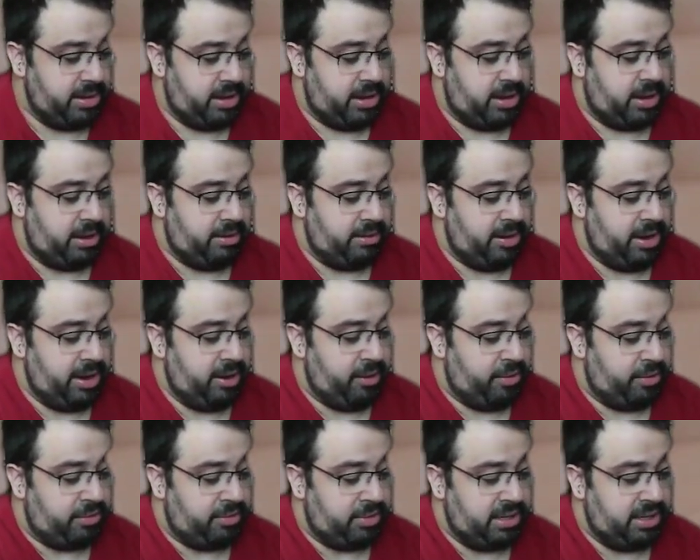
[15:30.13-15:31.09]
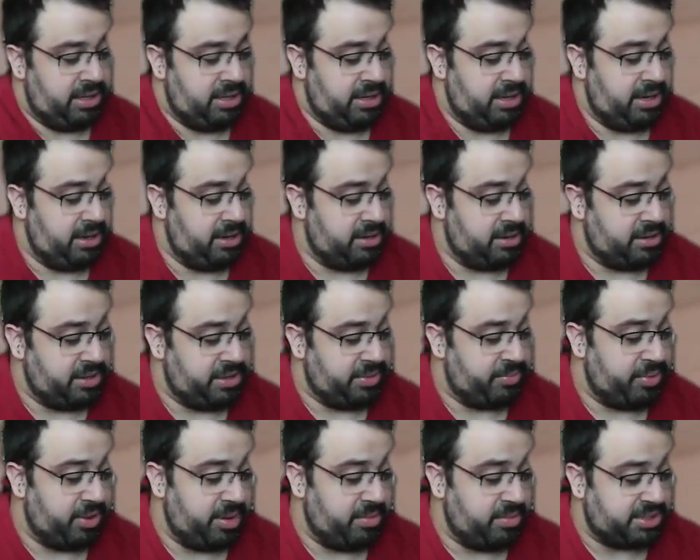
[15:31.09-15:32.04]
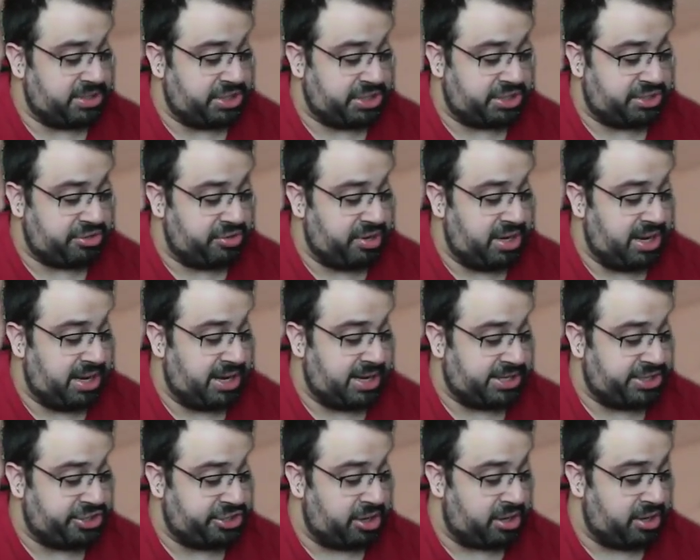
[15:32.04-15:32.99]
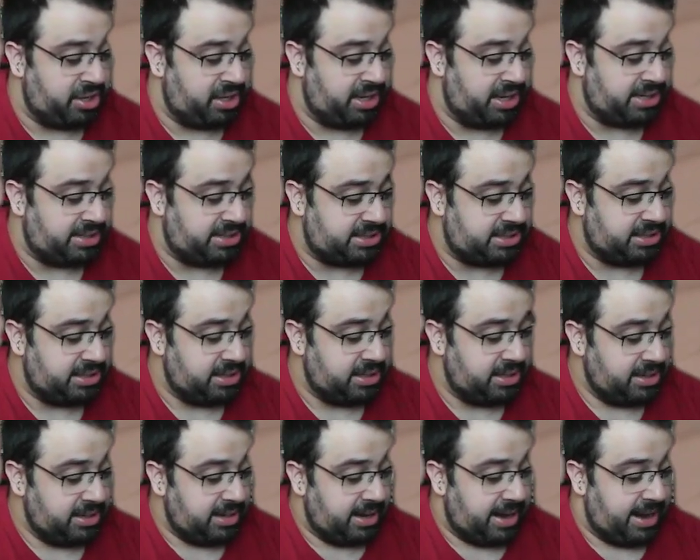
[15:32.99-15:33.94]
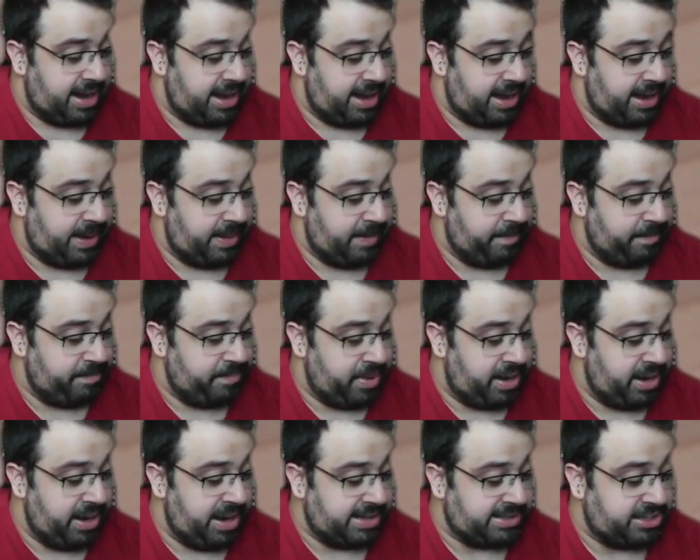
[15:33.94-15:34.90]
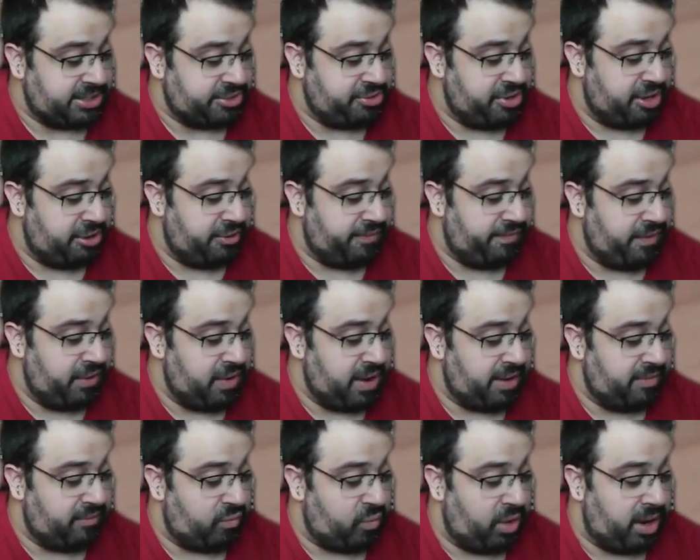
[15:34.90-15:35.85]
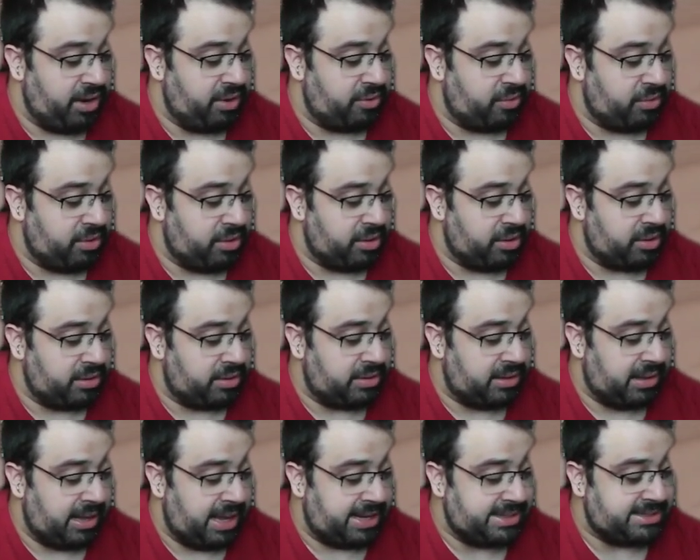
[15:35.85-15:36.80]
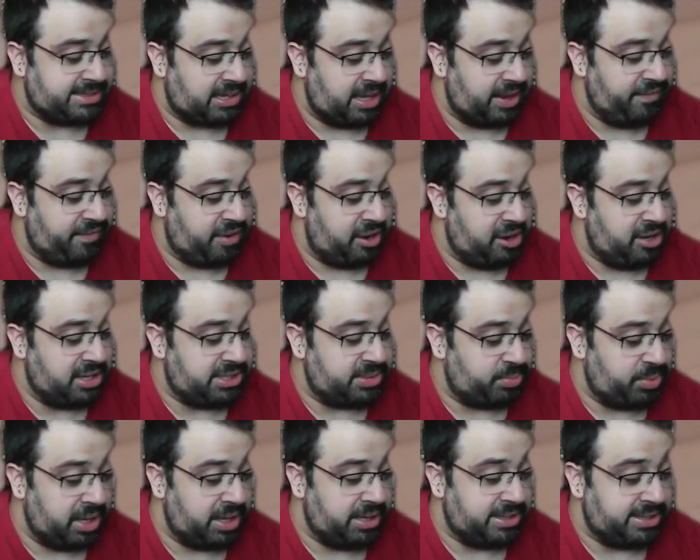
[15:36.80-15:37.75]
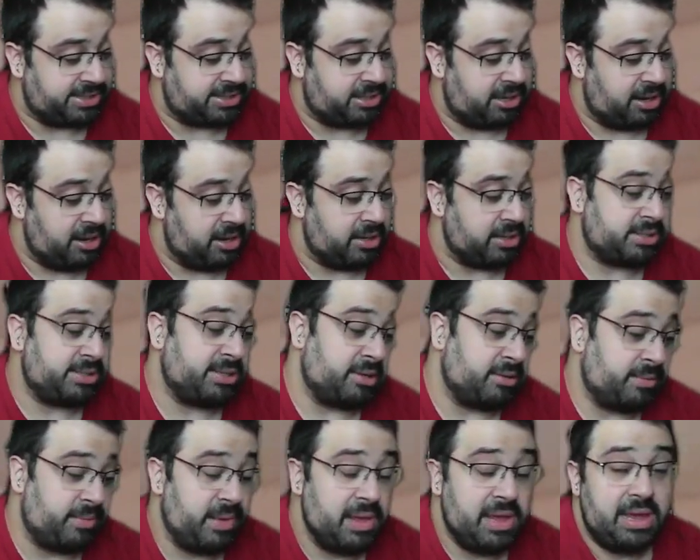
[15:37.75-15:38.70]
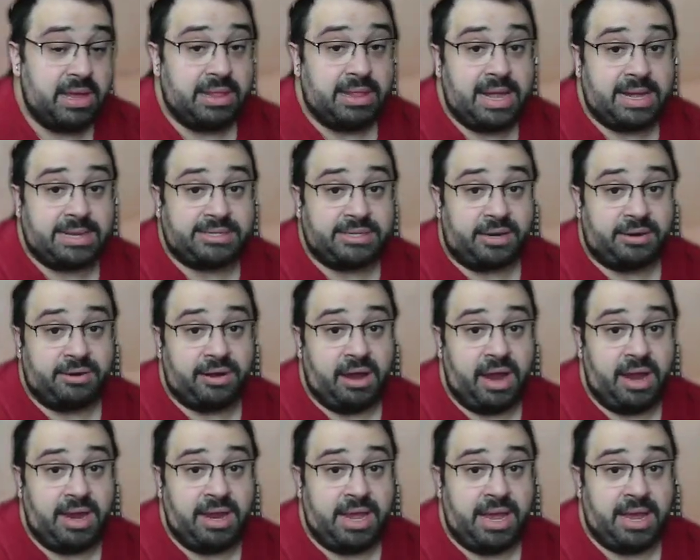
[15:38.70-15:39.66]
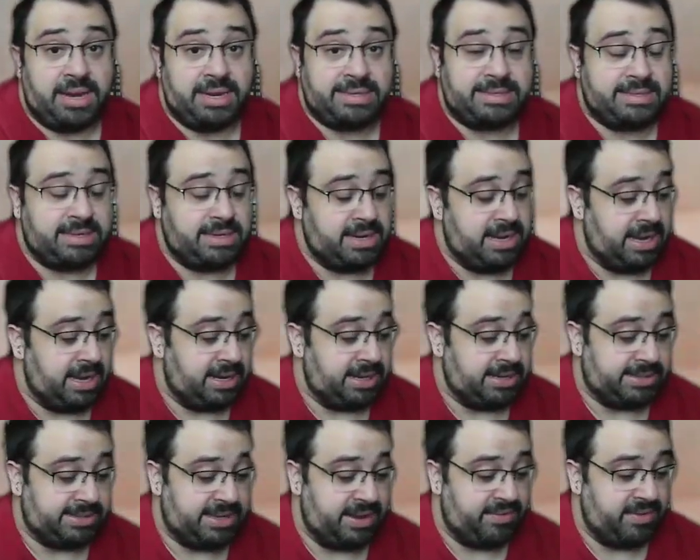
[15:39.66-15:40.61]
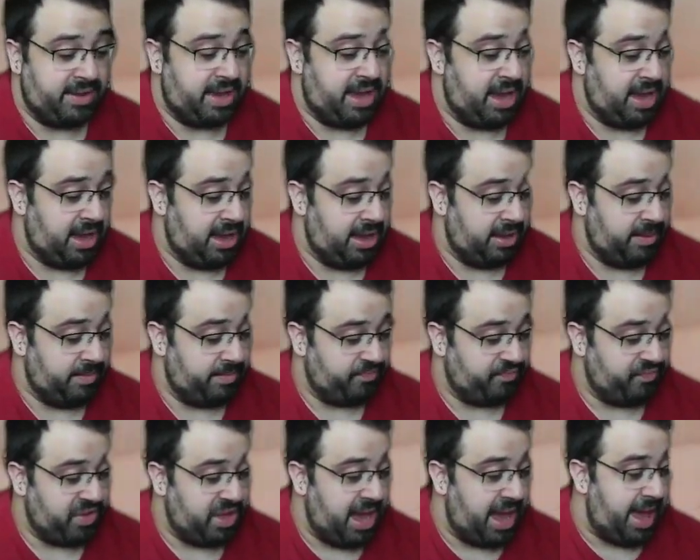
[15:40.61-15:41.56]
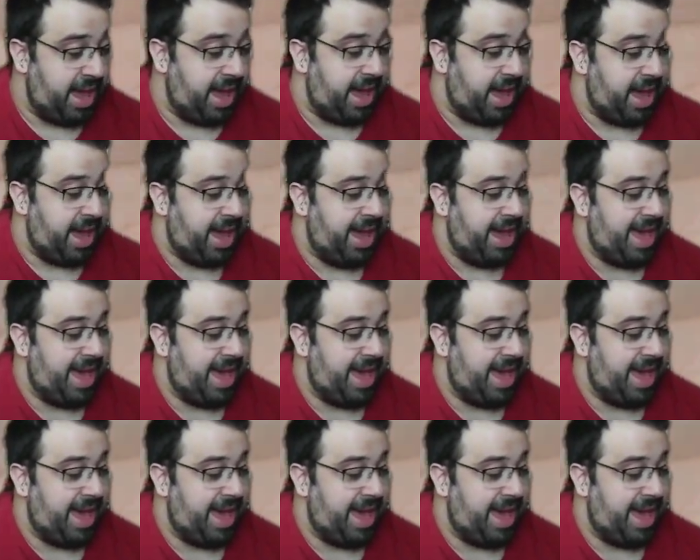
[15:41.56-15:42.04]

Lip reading: Alright, Olin here. You pretty much just treat it as Charlotte. But as a trigger, if you have one or less life cards, play this card. So that's alright. You get a 7k. Yeah!